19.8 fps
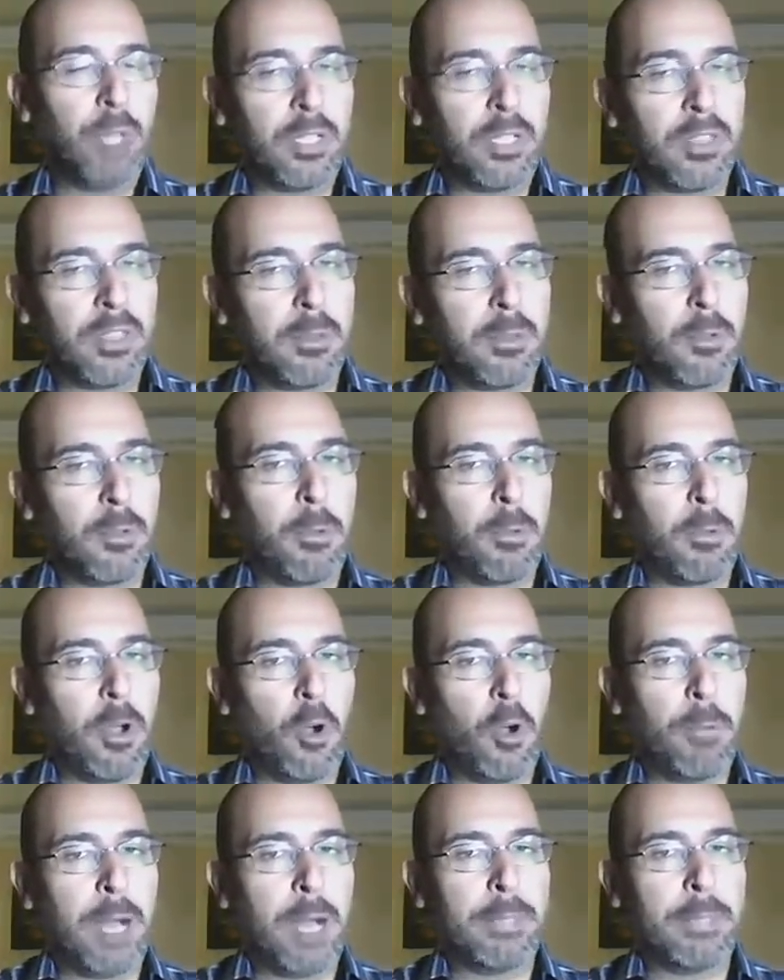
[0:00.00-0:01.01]
not the
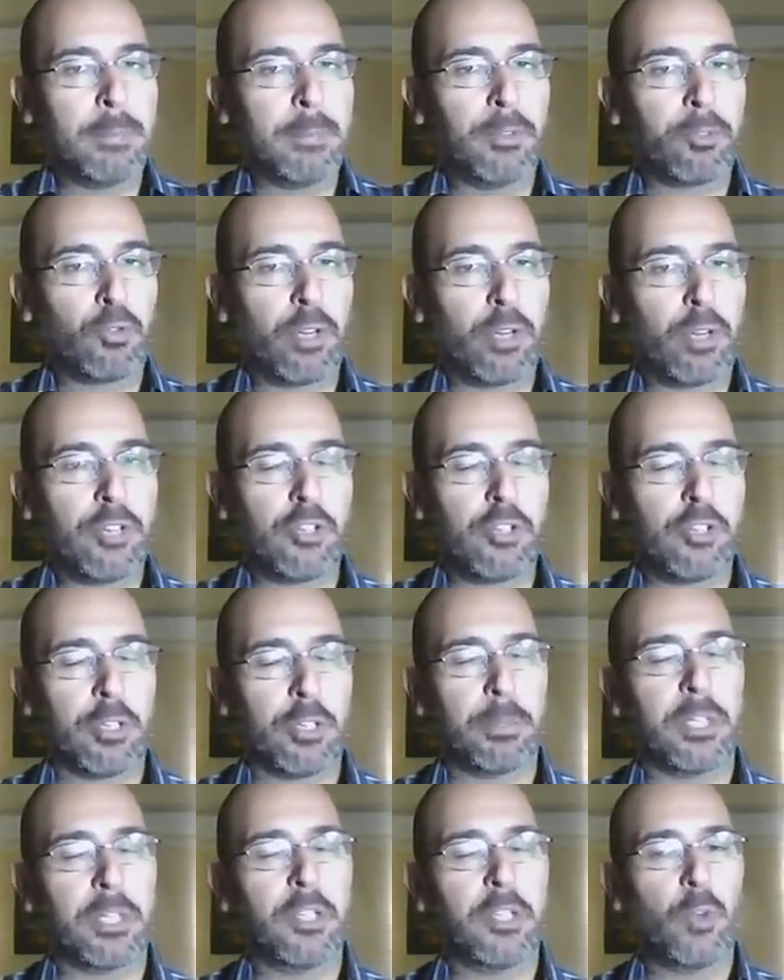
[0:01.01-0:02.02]
Obama
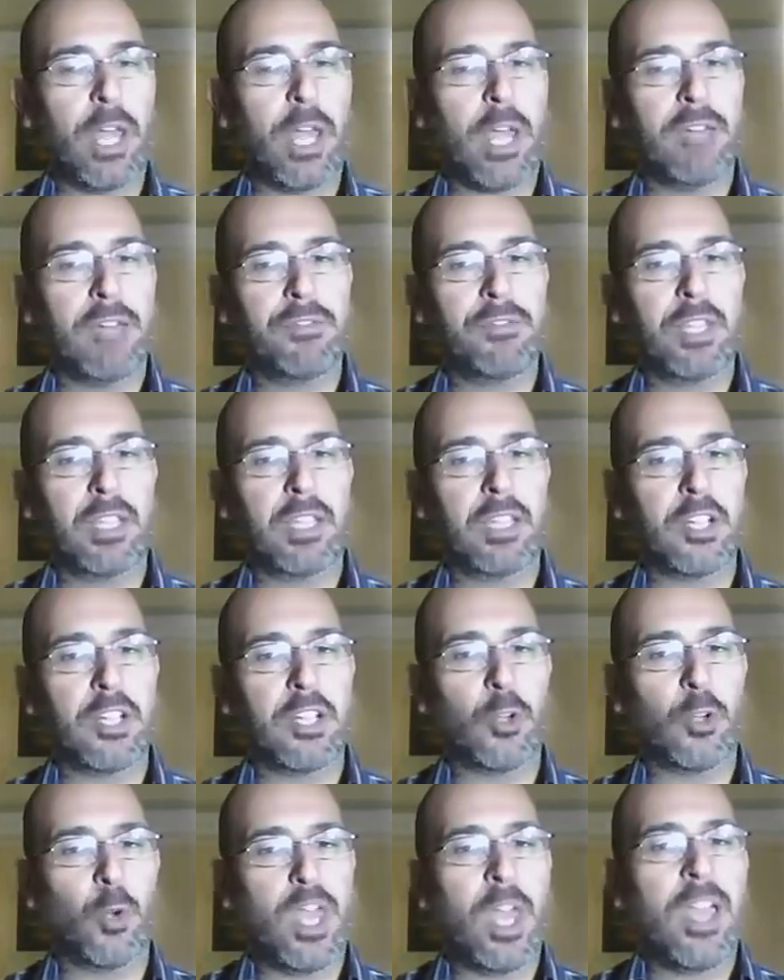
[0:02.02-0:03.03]
administration, but you have the, you
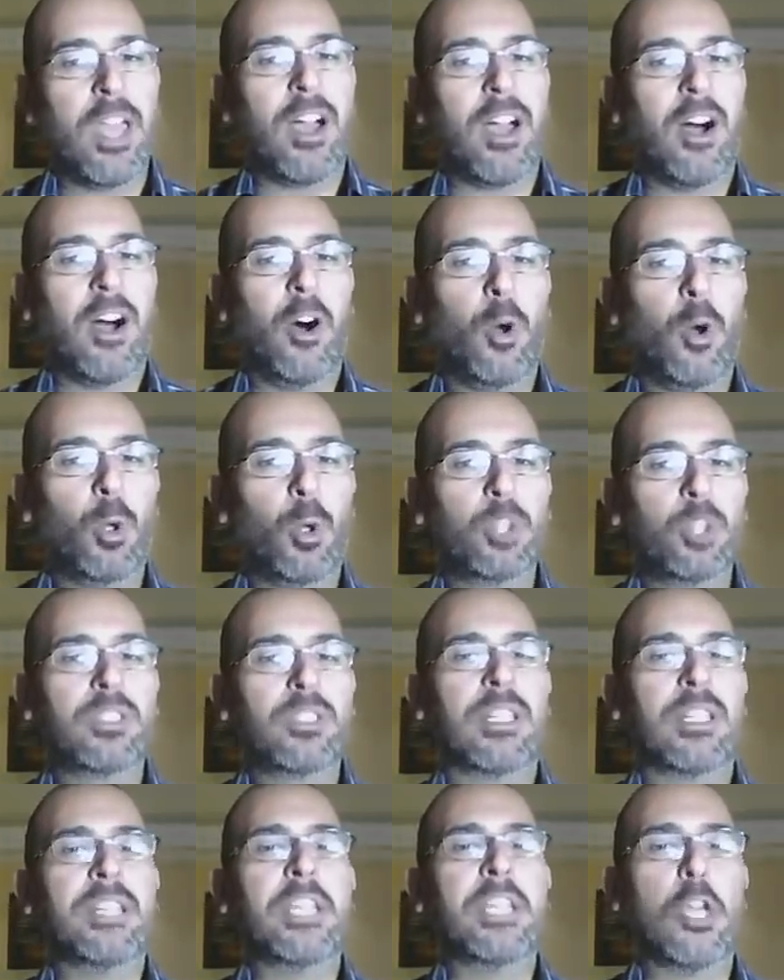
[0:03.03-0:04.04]
know,
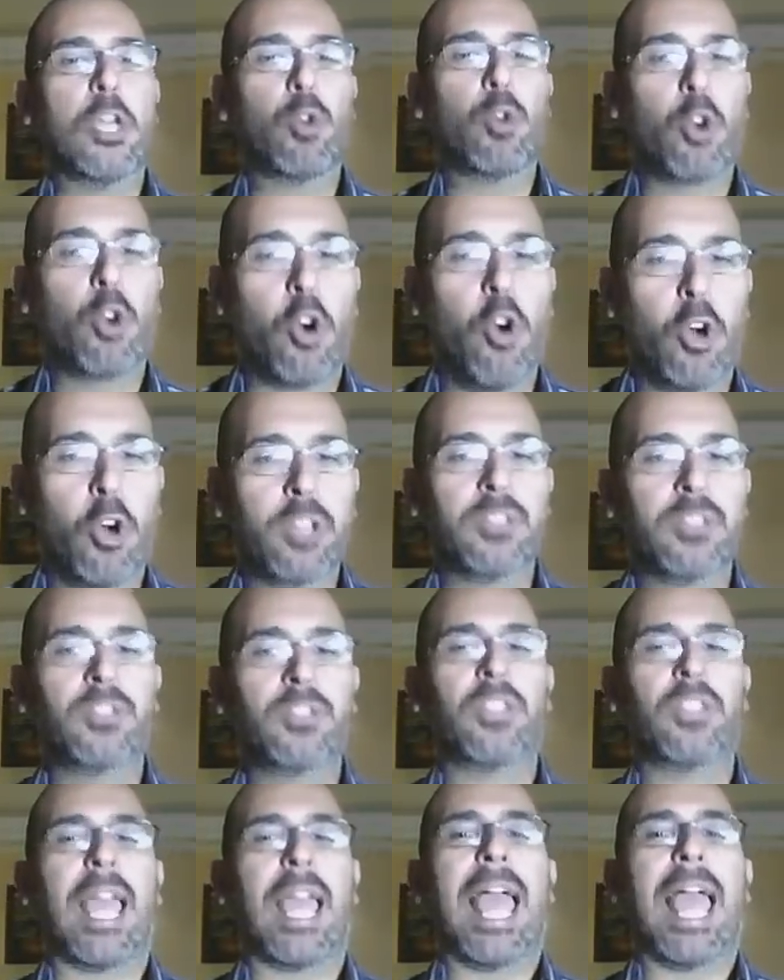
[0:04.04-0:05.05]
old
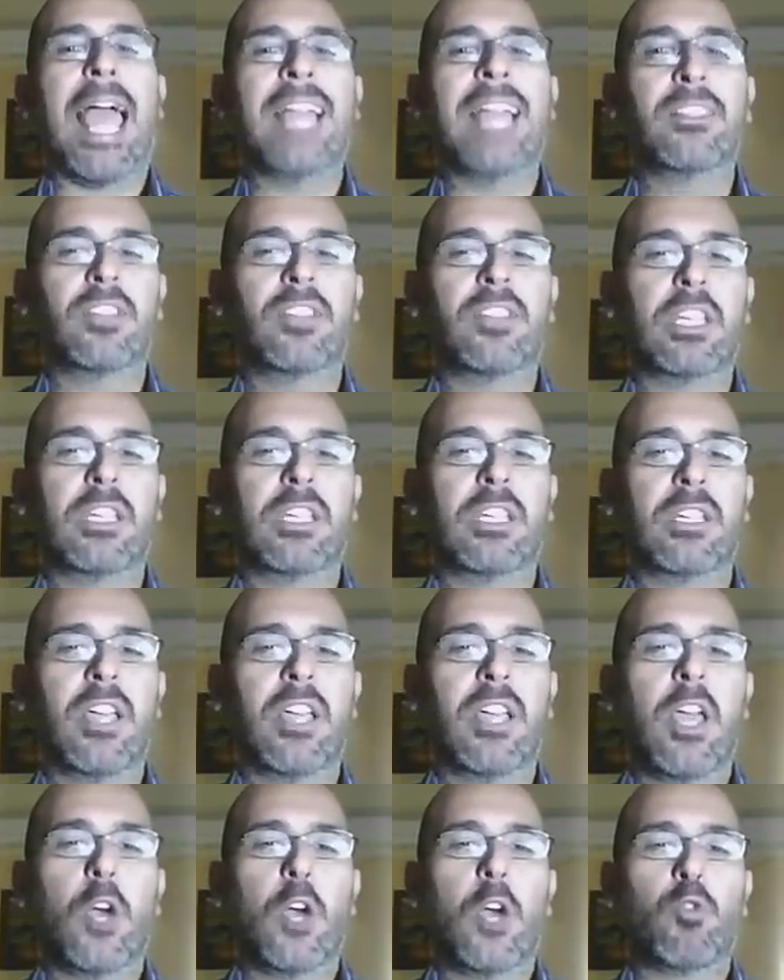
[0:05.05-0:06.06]
neocons,
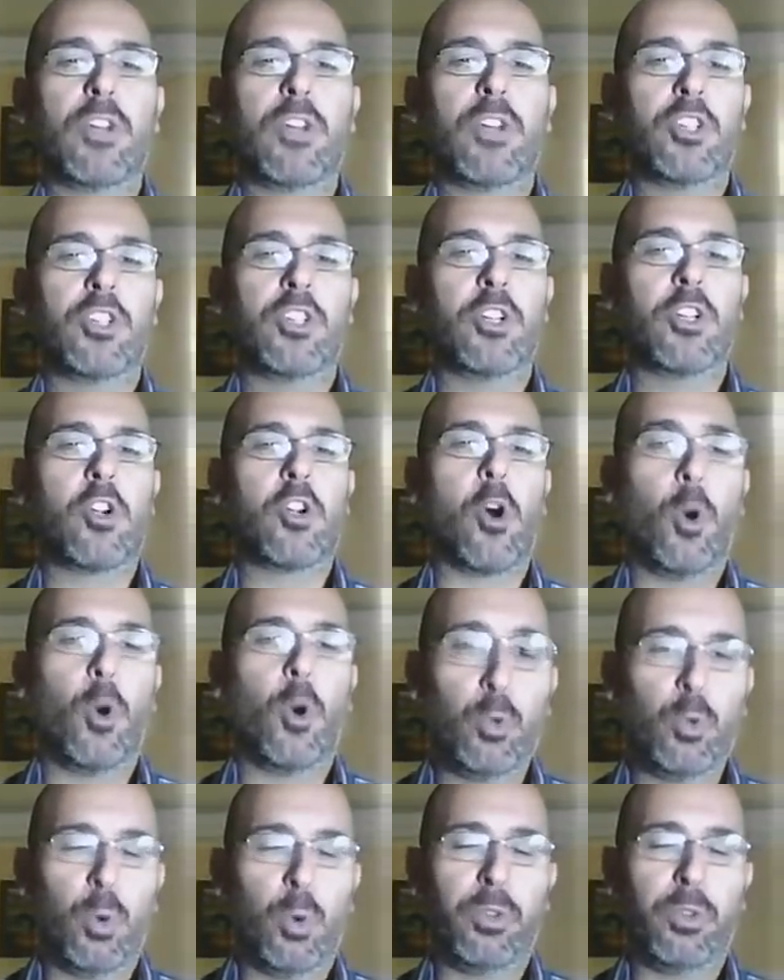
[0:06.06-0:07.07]
anti-Russian
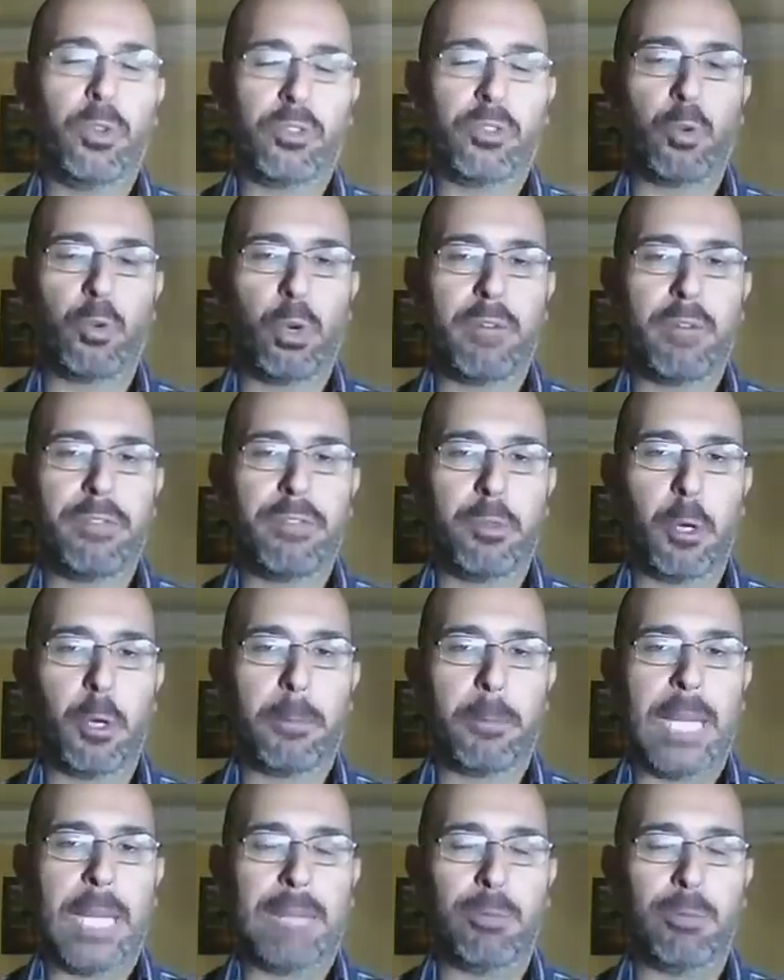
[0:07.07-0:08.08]
Cold War school of
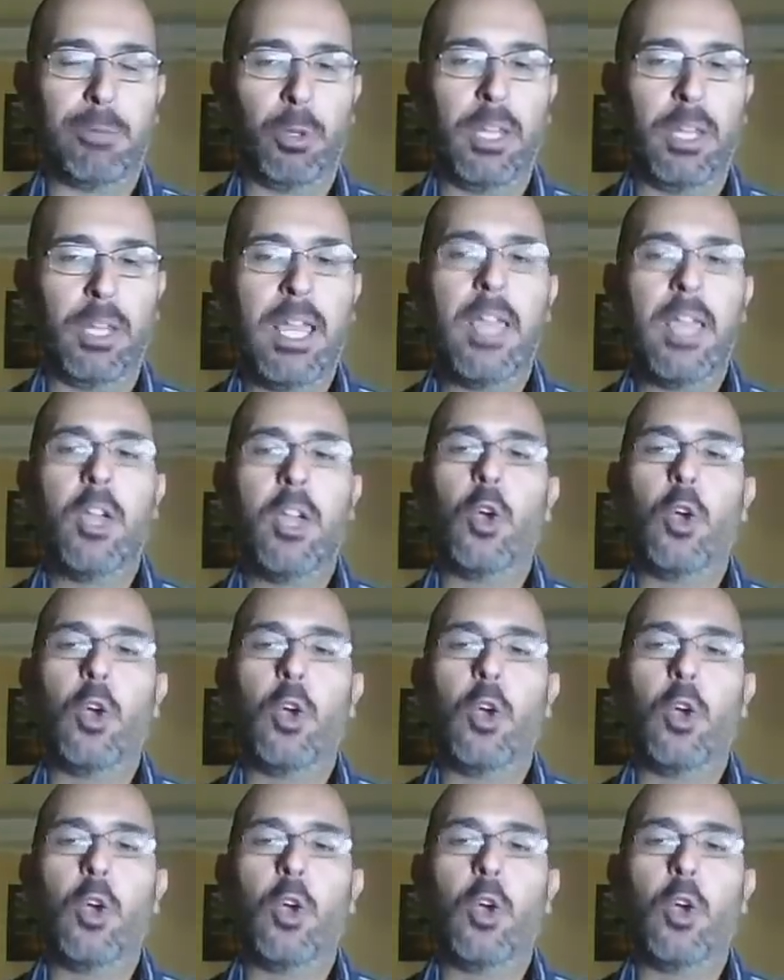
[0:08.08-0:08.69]
thought people,